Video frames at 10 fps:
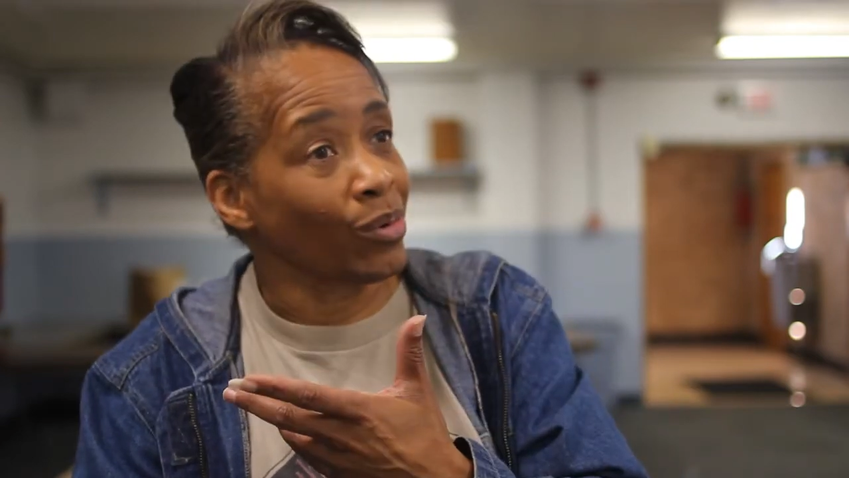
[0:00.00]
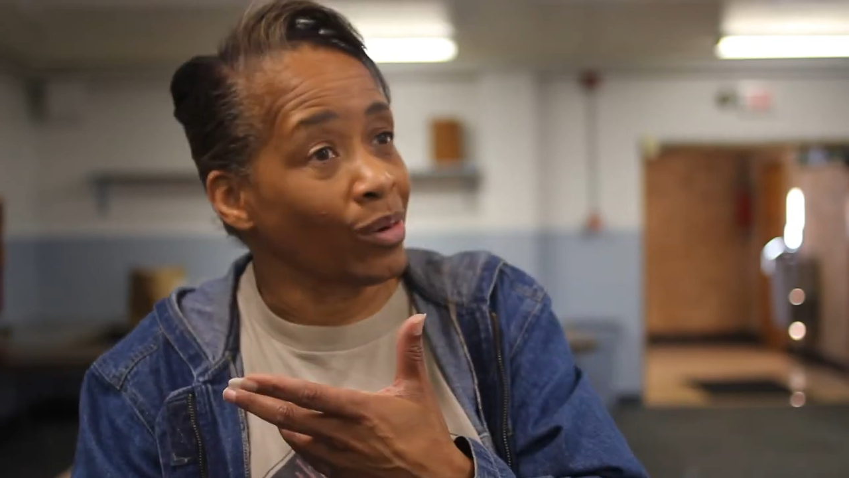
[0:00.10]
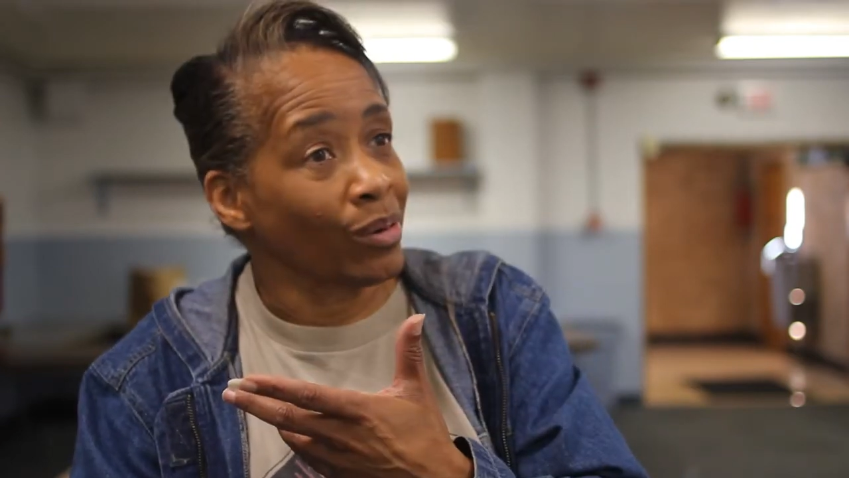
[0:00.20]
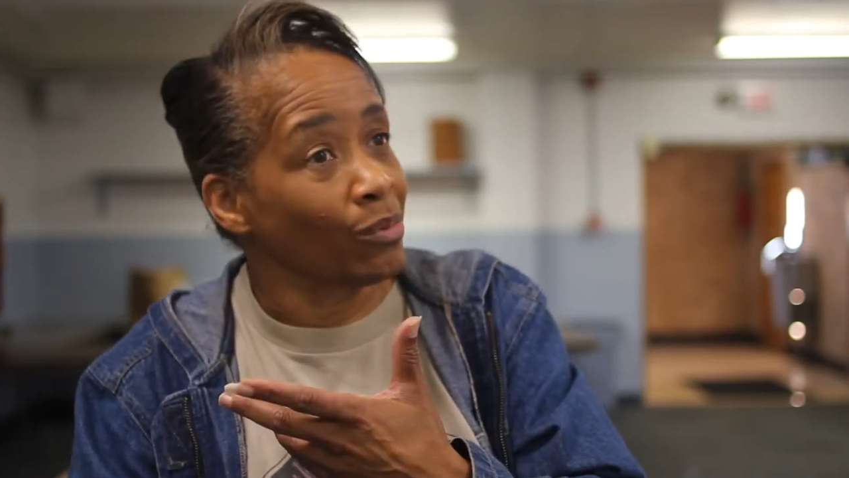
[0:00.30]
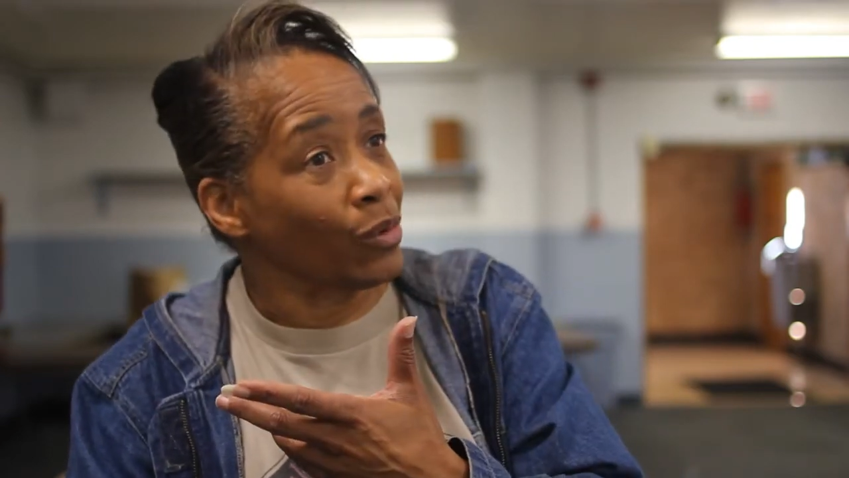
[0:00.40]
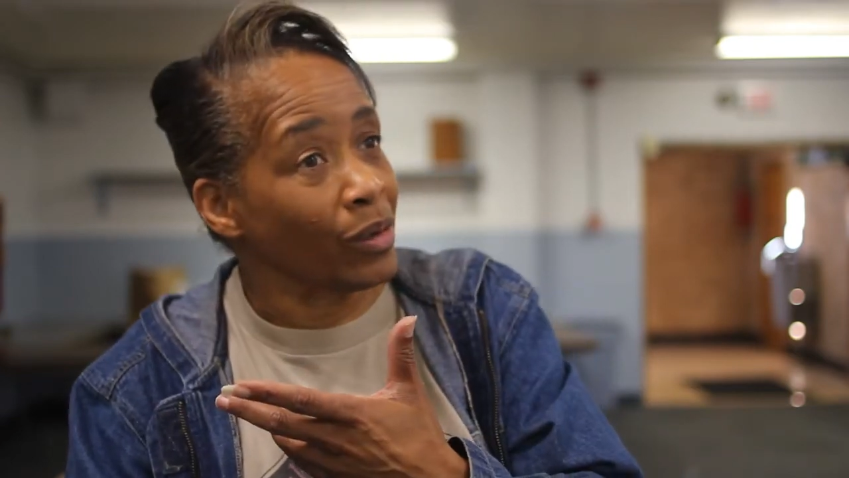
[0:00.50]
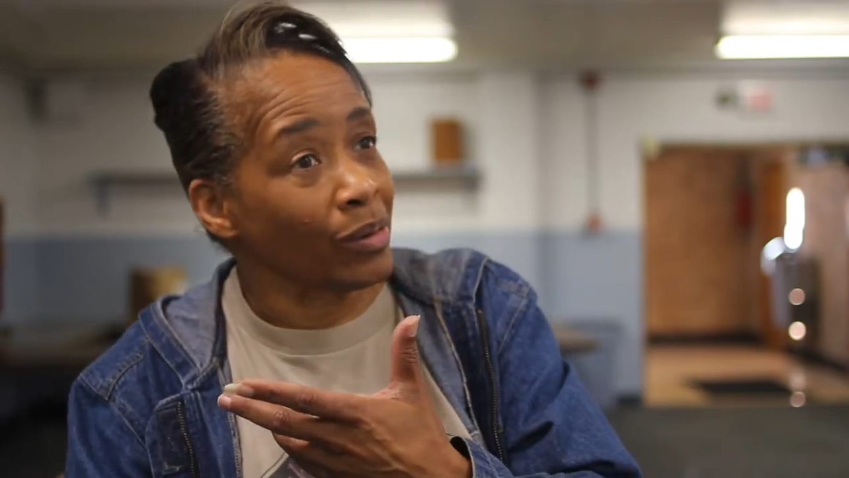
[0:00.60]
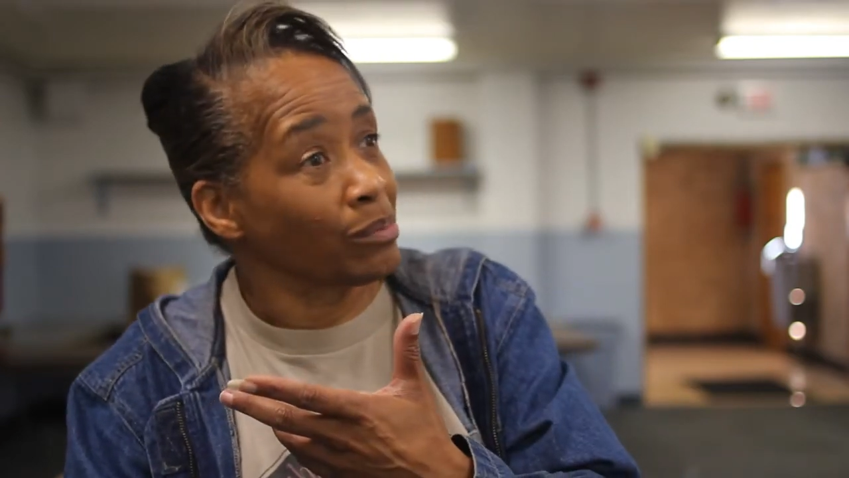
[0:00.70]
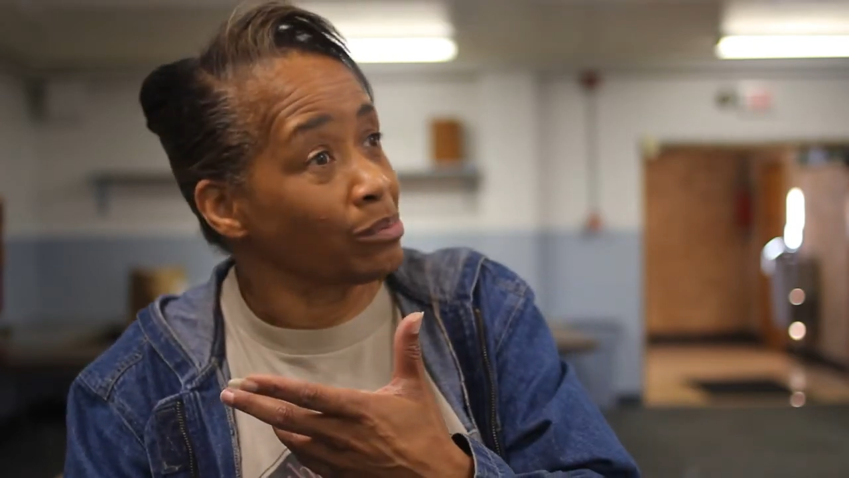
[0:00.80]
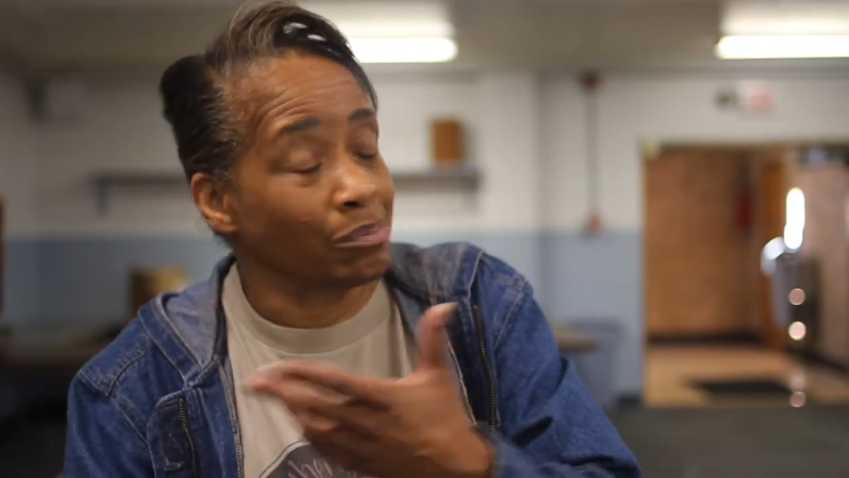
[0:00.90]
were,
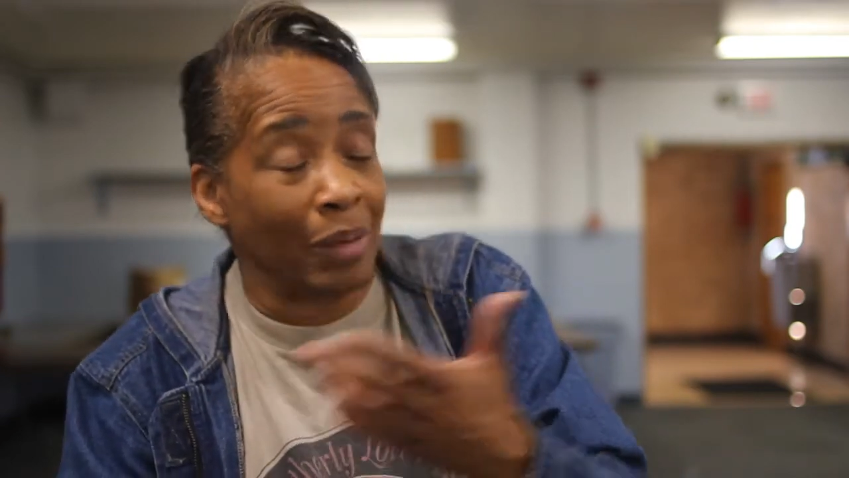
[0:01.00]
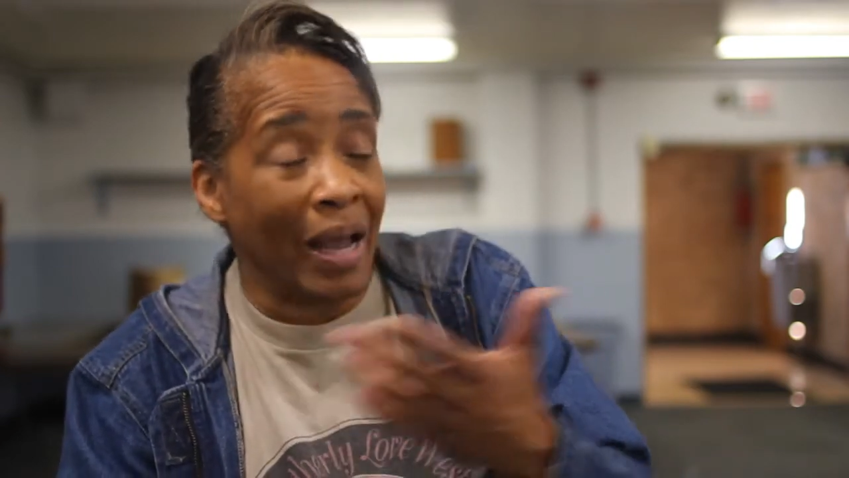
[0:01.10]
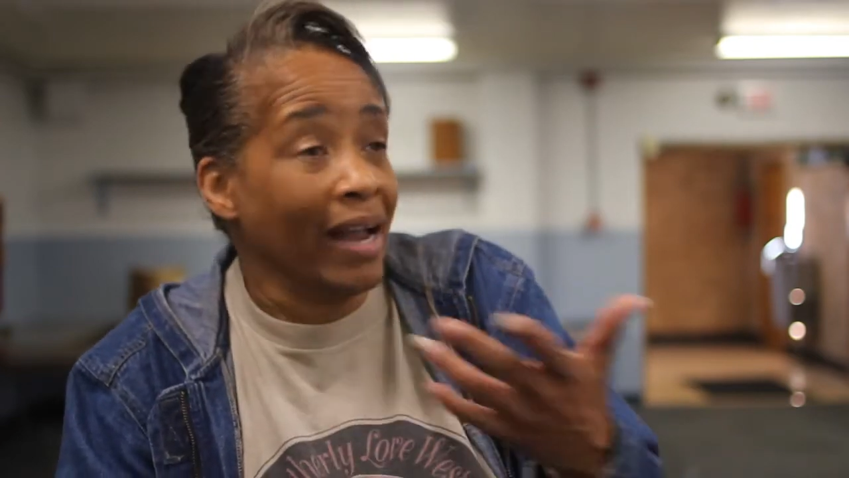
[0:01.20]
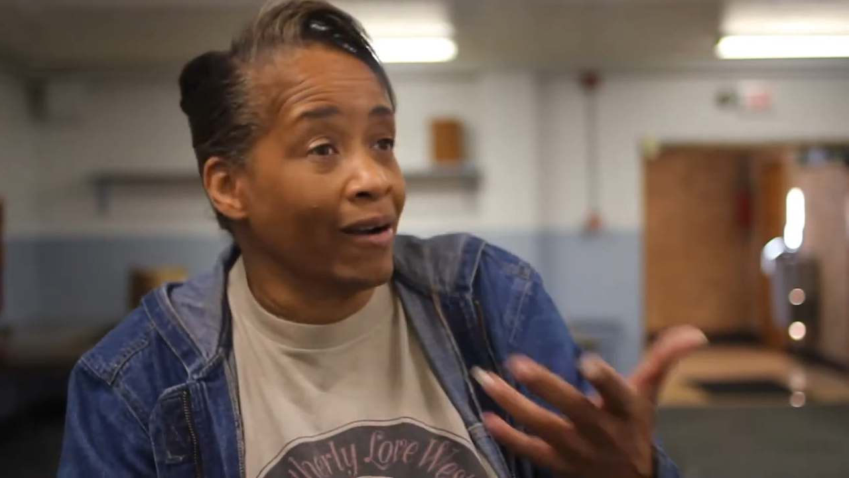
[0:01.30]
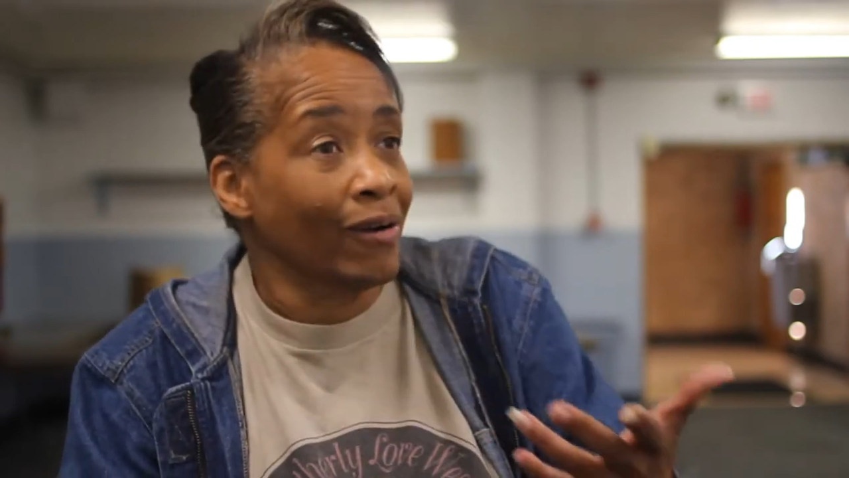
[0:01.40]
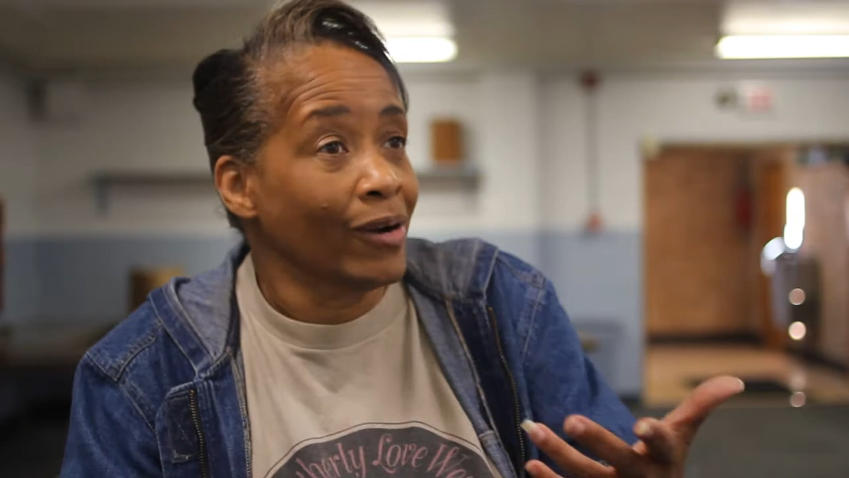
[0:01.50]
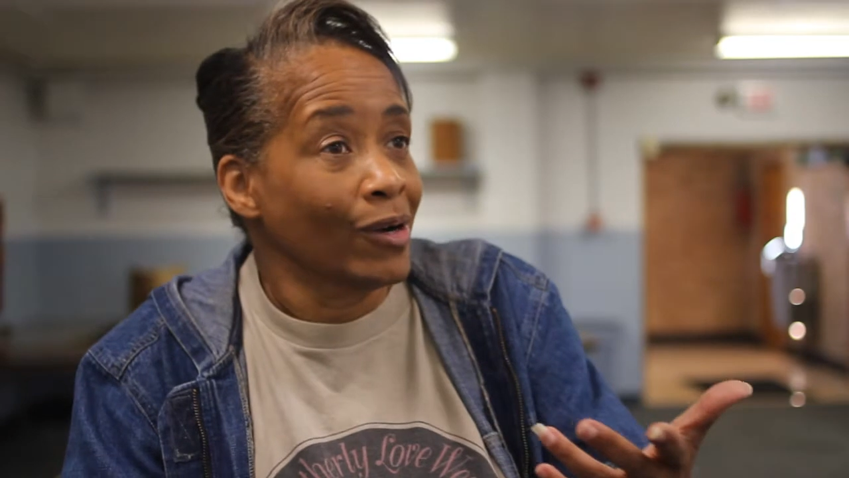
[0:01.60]
were bare,